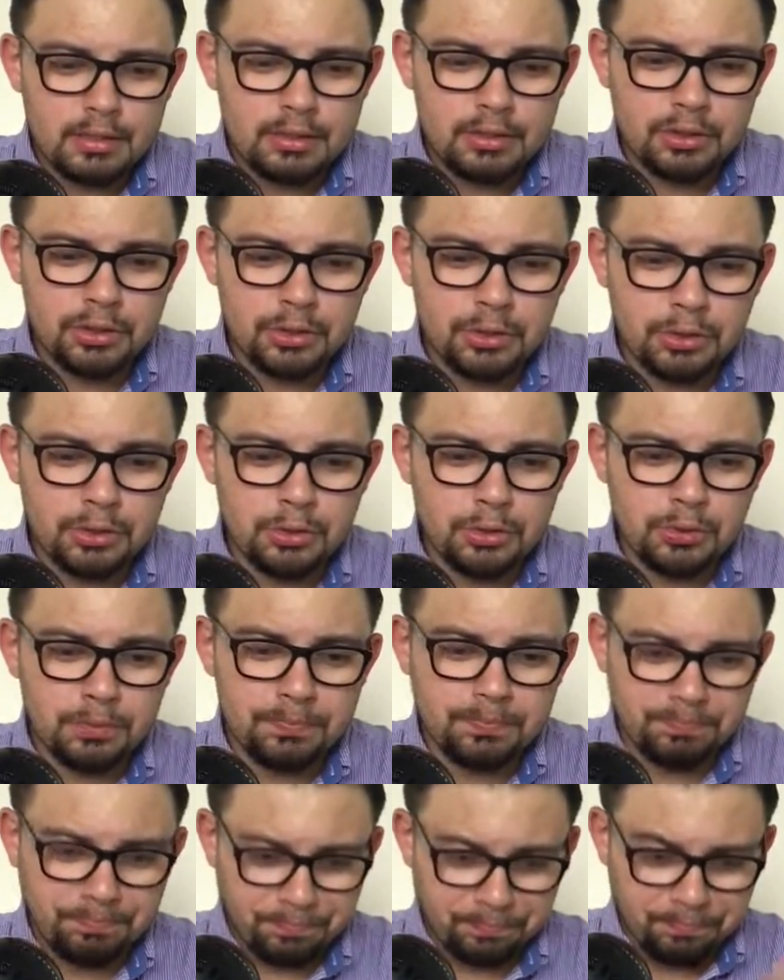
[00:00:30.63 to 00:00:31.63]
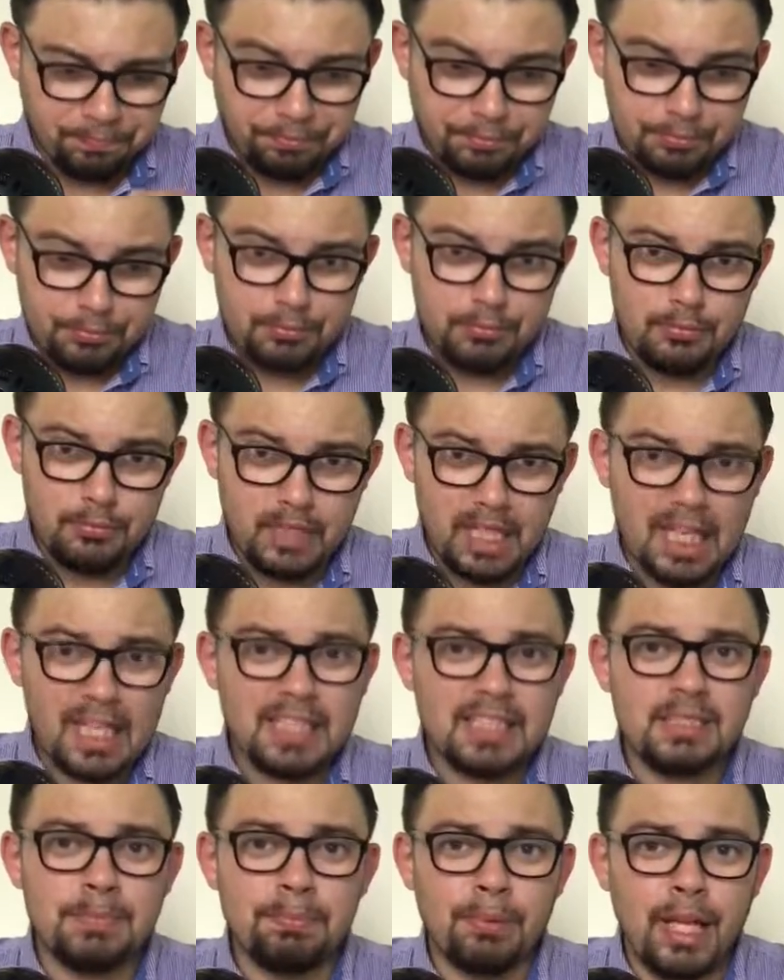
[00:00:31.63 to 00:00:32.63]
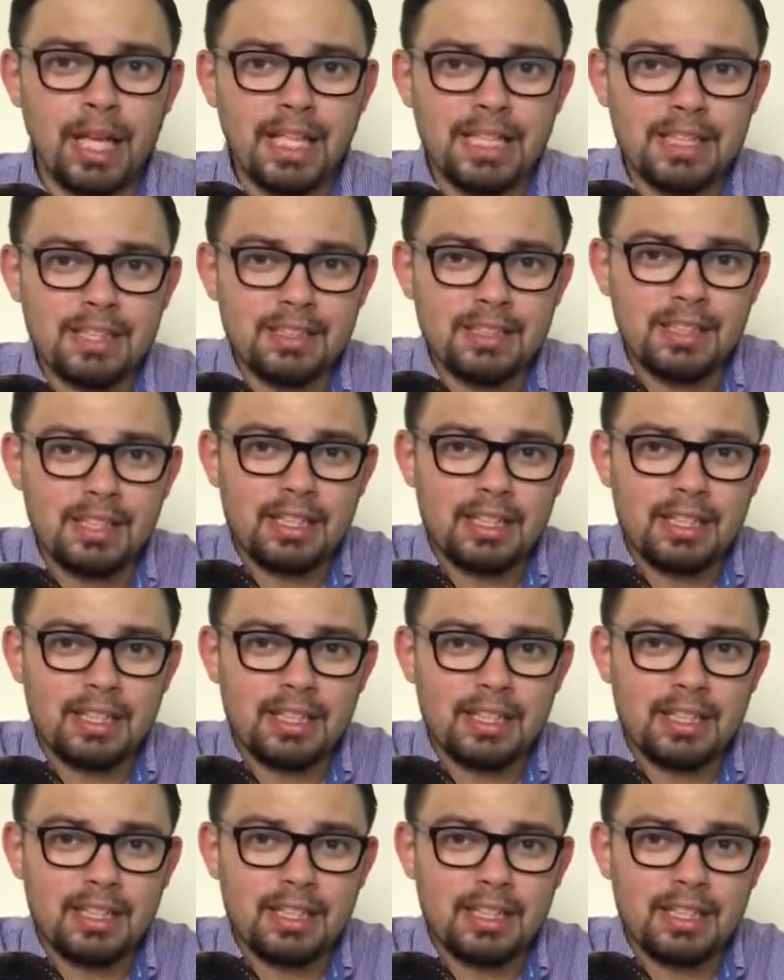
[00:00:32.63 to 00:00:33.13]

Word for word: to explain and